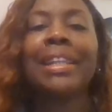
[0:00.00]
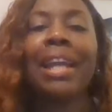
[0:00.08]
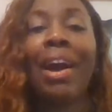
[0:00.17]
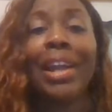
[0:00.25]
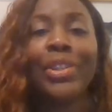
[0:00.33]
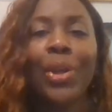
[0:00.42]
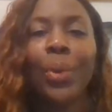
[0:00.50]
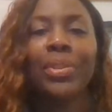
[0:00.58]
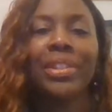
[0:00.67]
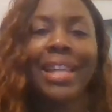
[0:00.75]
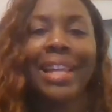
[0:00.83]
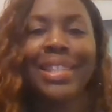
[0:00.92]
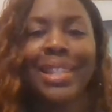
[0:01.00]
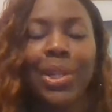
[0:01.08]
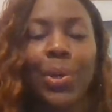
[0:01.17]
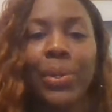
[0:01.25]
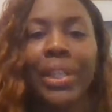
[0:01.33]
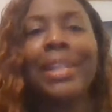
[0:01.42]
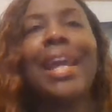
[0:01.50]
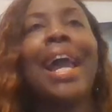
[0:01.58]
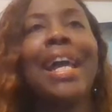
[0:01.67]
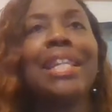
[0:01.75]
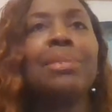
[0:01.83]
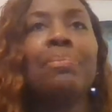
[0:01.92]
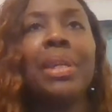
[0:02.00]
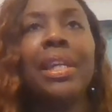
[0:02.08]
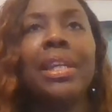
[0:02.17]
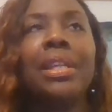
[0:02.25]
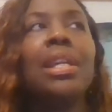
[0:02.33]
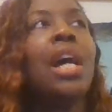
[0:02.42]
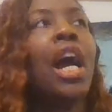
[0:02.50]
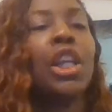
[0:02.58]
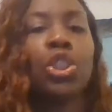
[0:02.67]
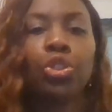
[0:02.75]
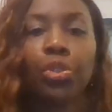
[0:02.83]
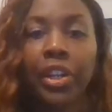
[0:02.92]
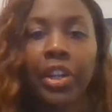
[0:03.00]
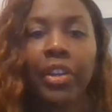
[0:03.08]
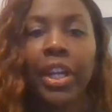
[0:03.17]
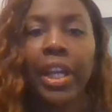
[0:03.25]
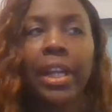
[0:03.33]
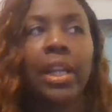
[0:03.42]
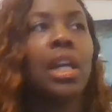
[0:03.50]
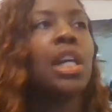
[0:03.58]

Now, I know that slogan has been a triggering